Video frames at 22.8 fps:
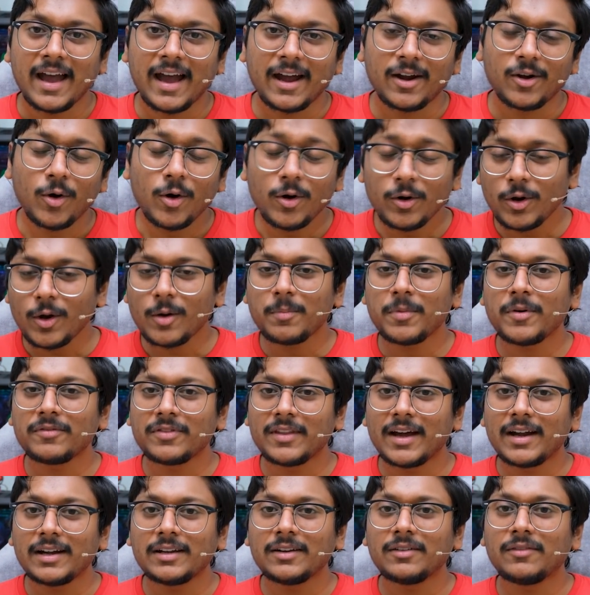And on top
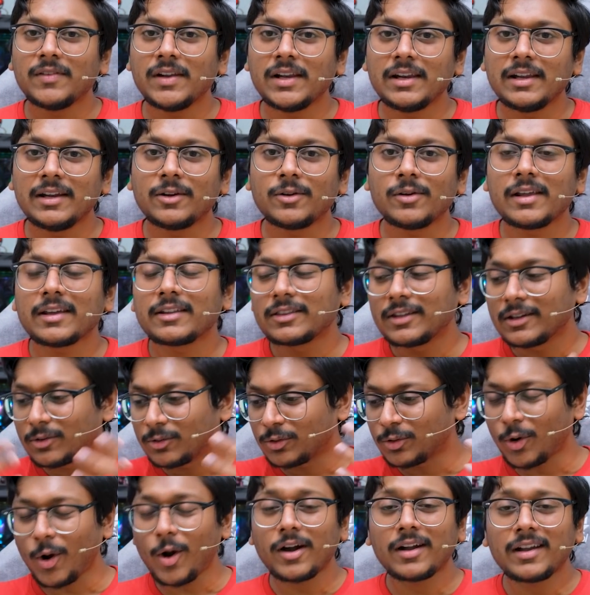of that, it will lead to like
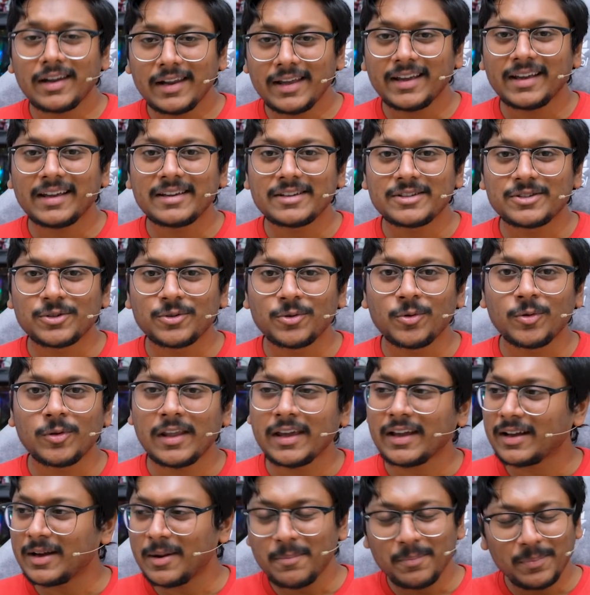th throttling issue,
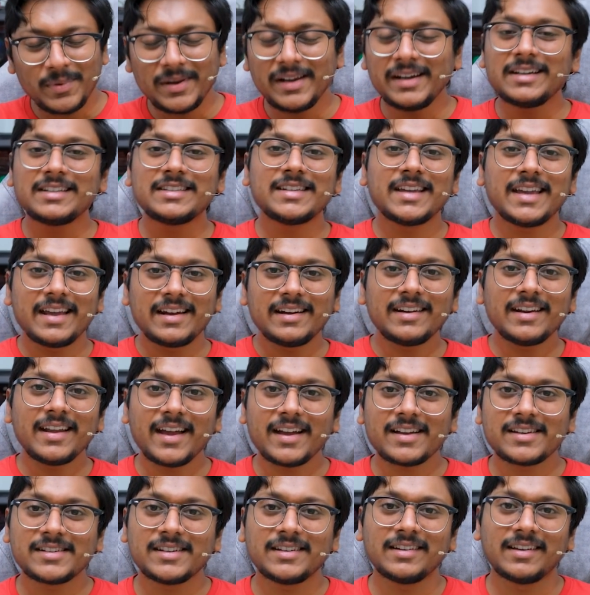like complete chain
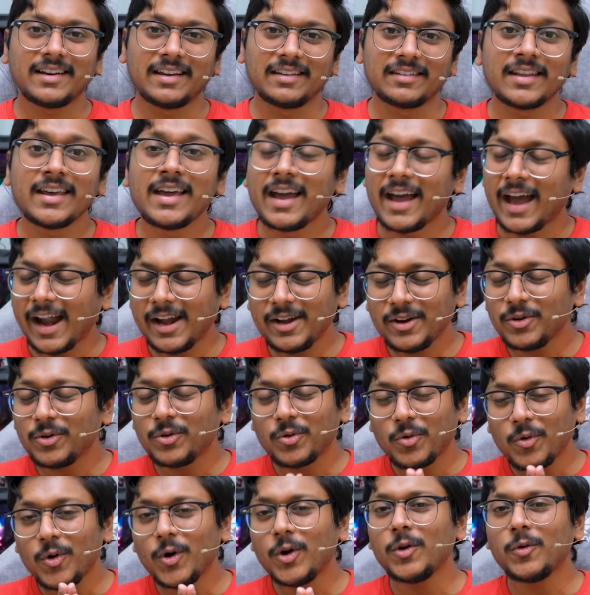reaction, guys. And
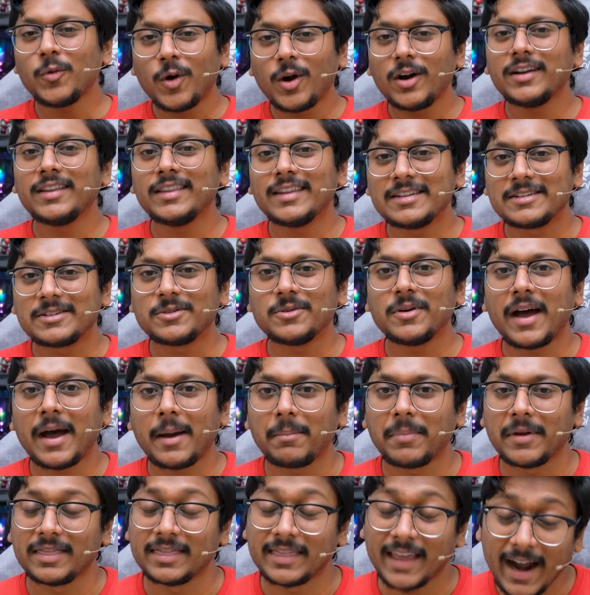you don't want this to
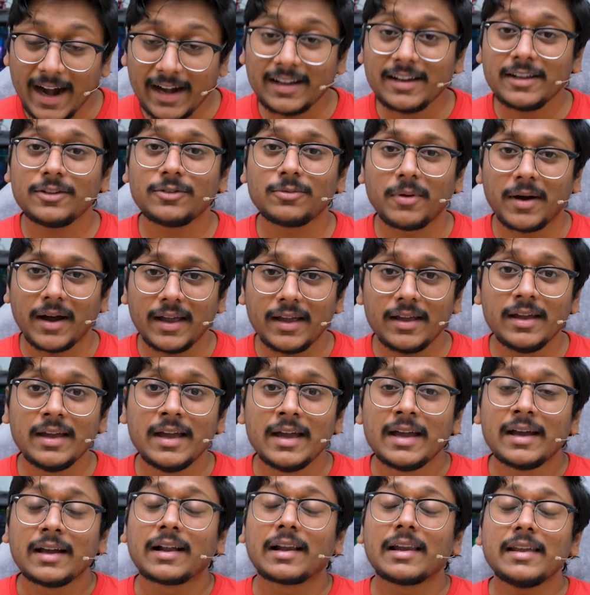happen. That is why
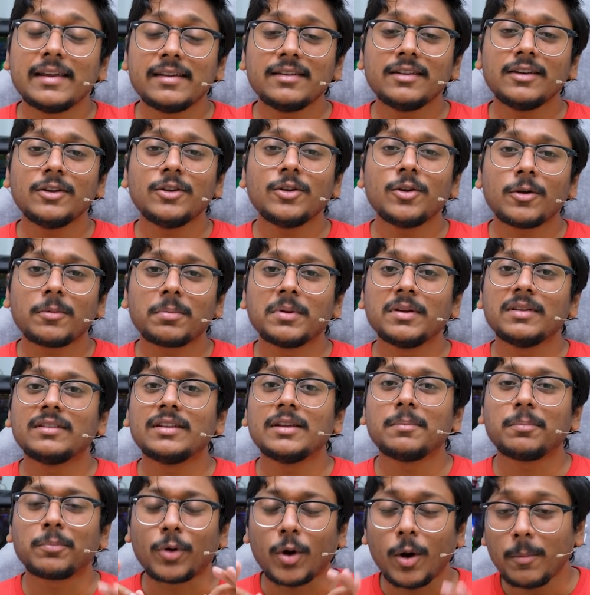cleaning your P
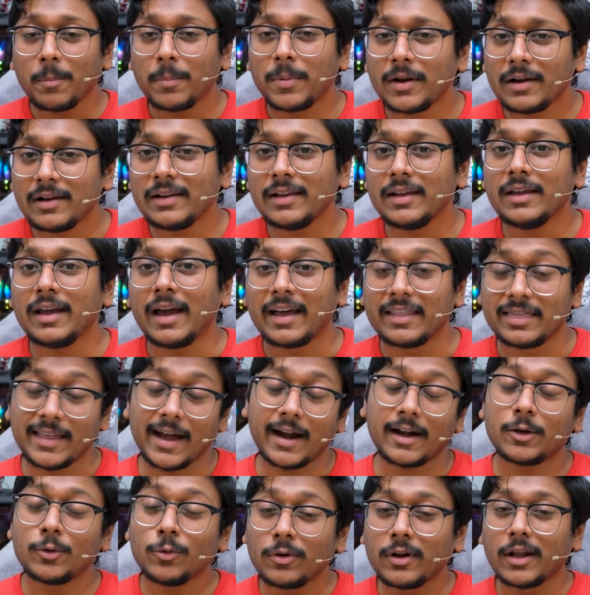C properly, and
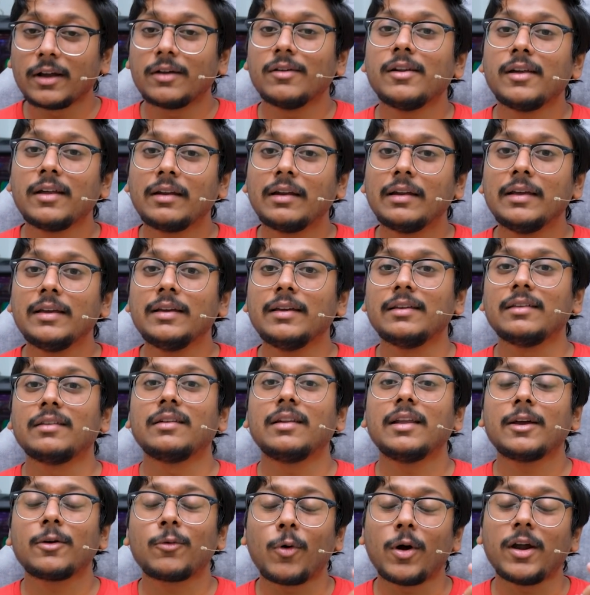that too regularly,
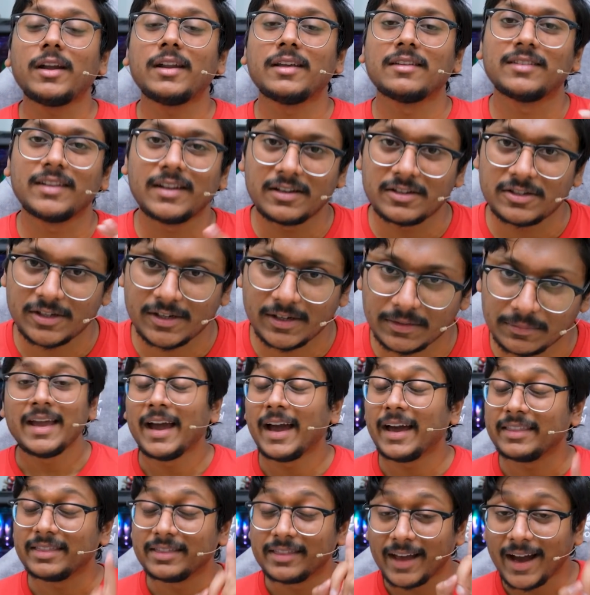is like quite essential.
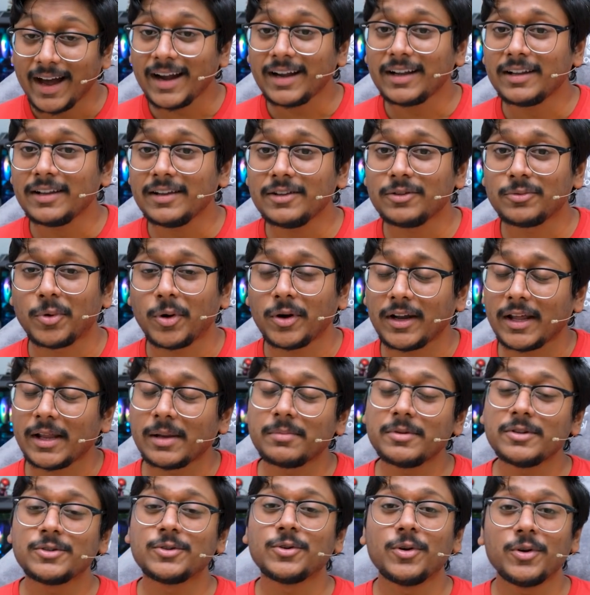And that is what
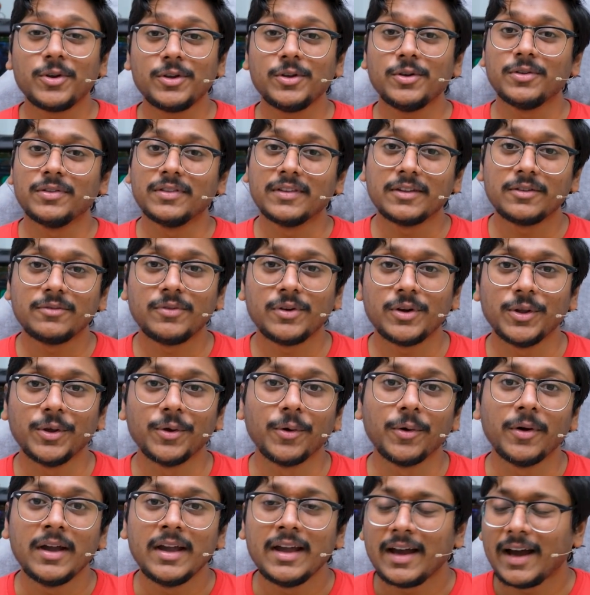I'll be showing you in this
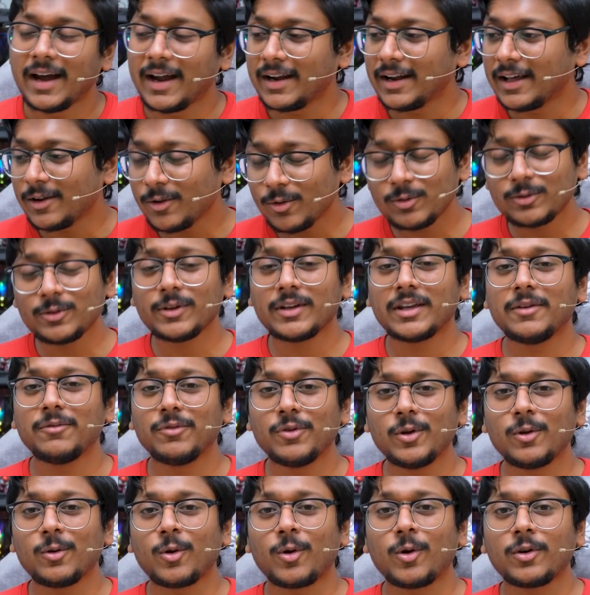video. And I'll also
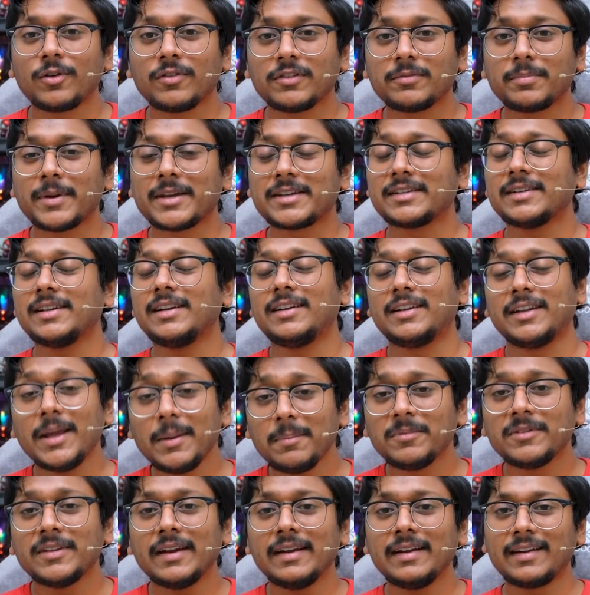give you a lot of special
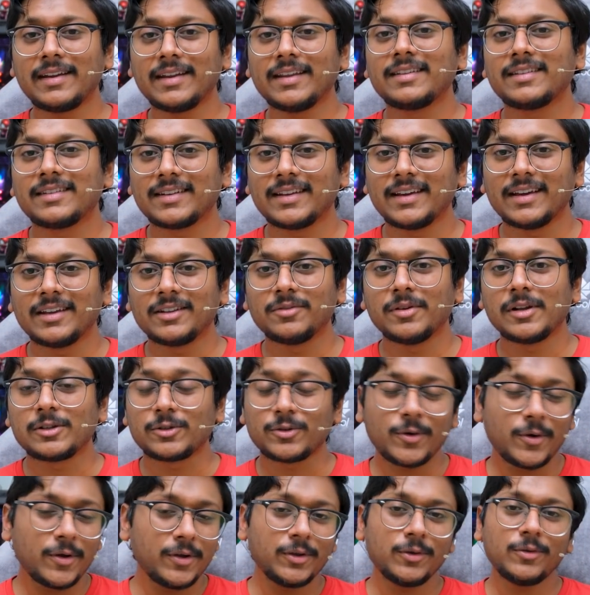tips and tricks, guys, while
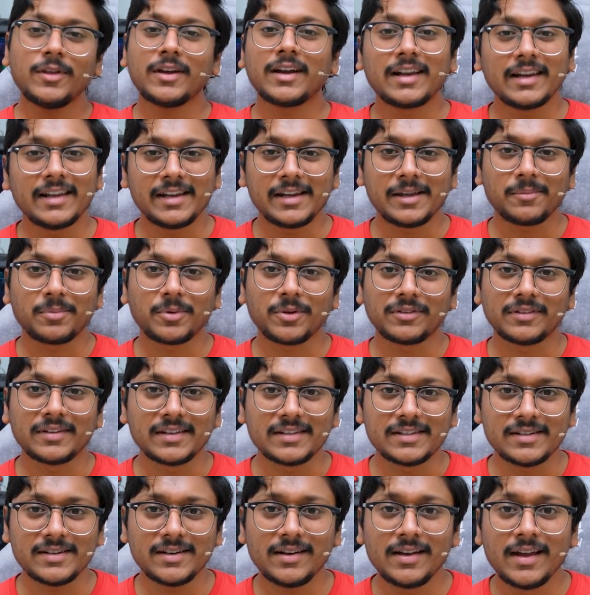showing you the cleaning
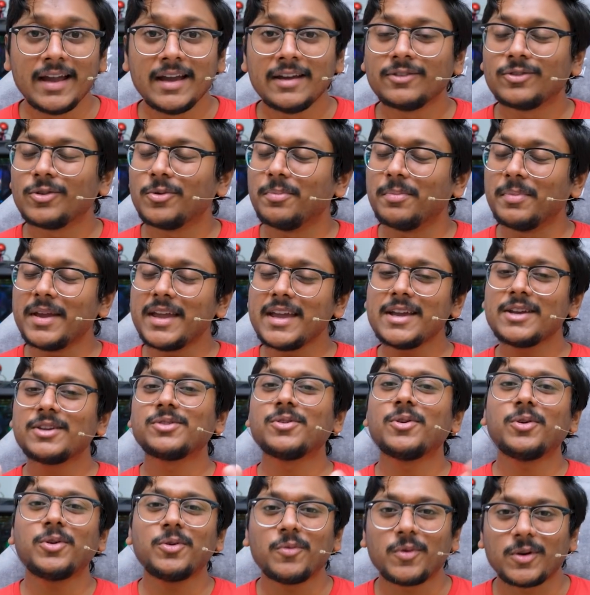procedure. So make
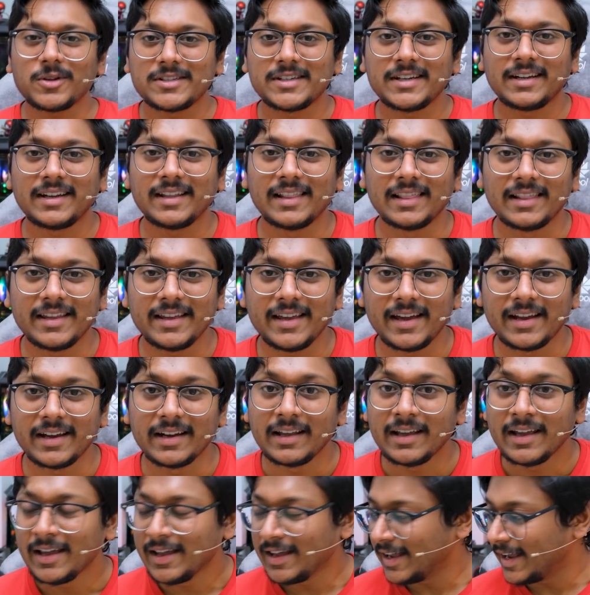sure to watch it till the
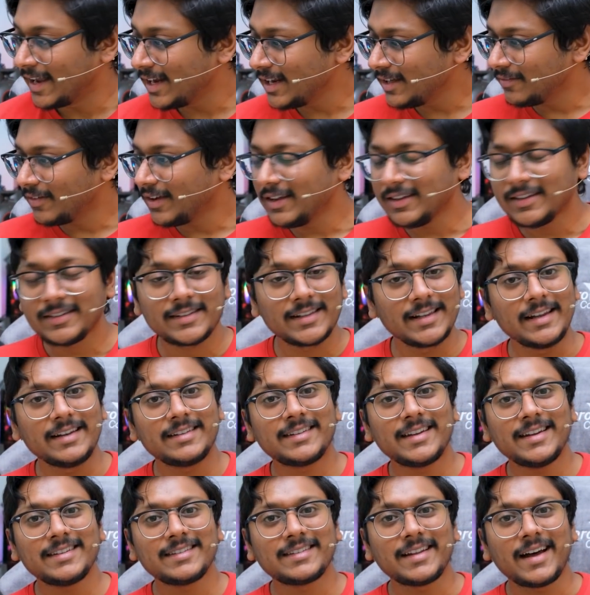end. Anyways,
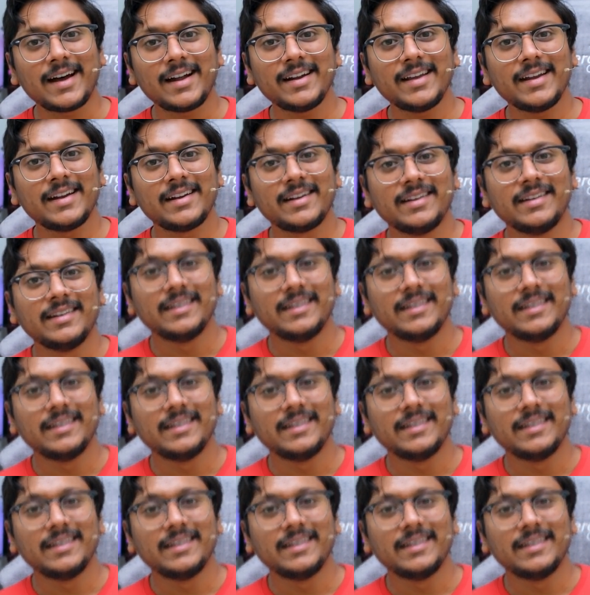let's get started.